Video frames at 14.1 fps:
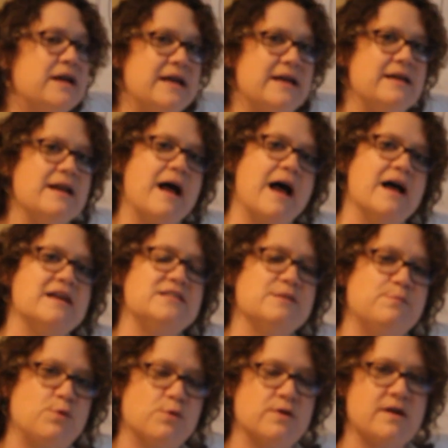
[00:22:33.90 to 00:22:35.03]
can I
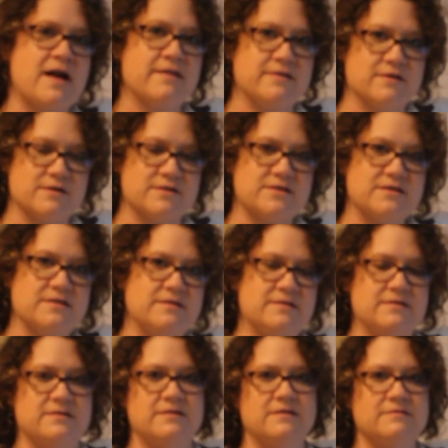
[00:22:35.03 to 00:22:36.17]
support others?
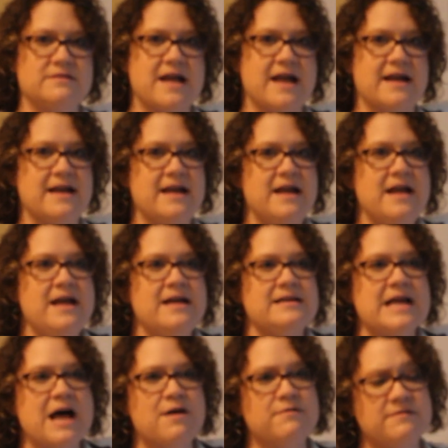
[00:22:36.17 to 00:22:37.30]
Okay.
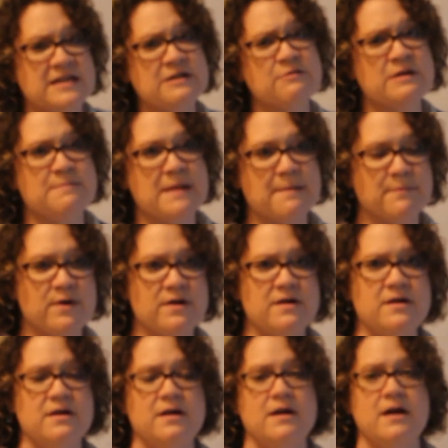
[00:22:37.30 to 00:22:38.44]
Now, the thing to
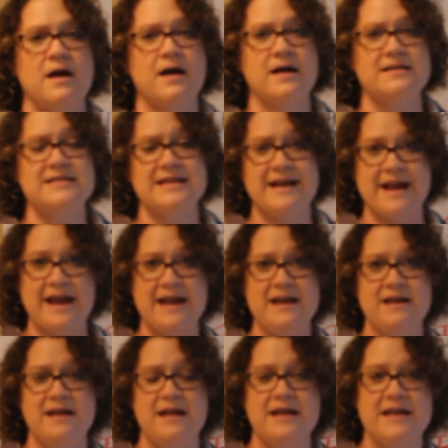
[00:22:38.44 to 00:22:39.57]
remember
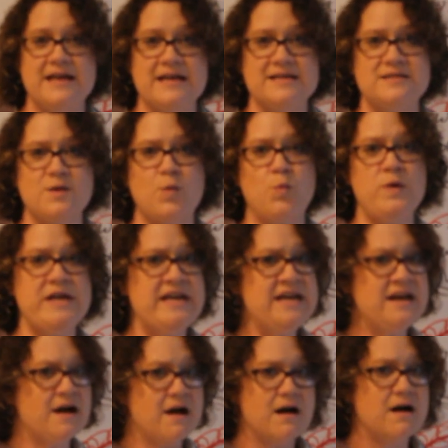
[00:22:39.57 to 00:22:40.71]
today is
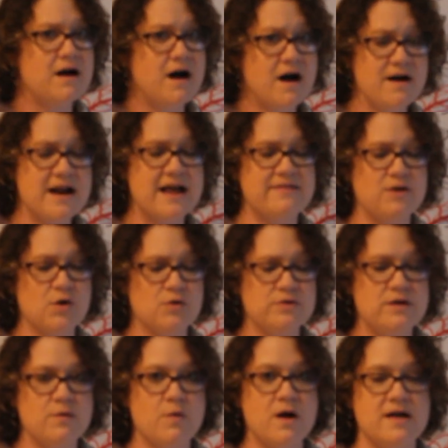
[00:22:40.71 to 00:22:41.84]
we are not the
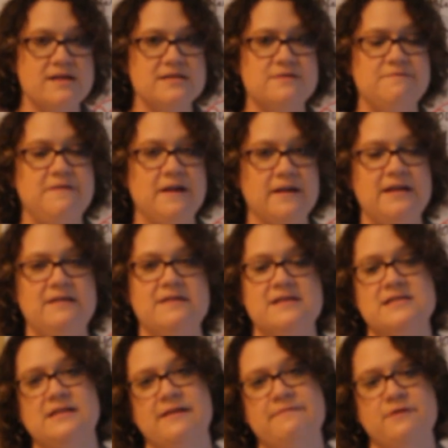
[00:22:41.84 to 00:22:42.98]
only ones feeling
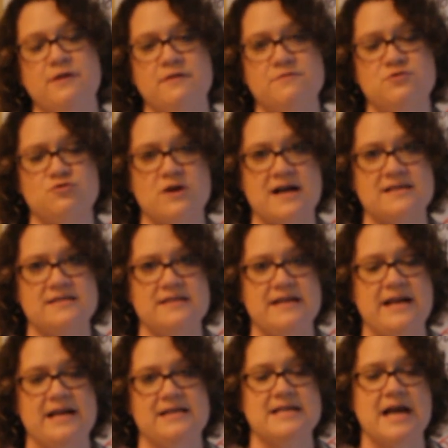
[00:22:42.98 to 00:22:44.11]
this level of stress and
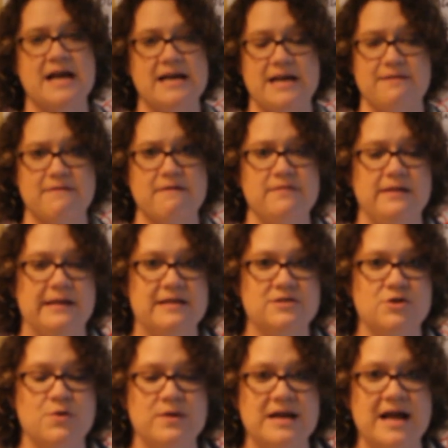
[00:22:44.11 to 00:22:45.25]
anxiety of everything that's
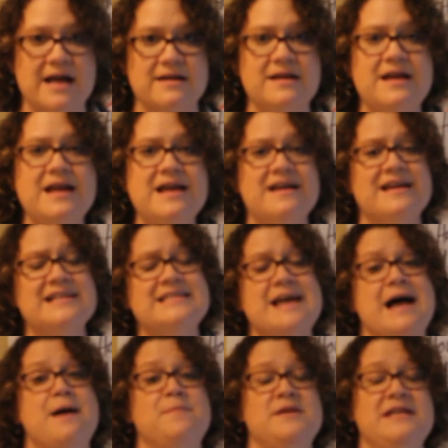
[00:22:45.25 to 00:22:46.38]
going on. It's
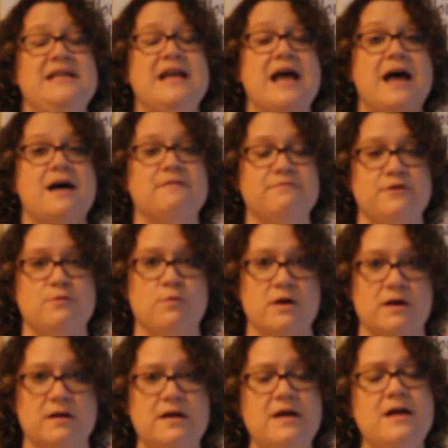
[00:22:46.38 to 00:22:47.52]
happening everywhere.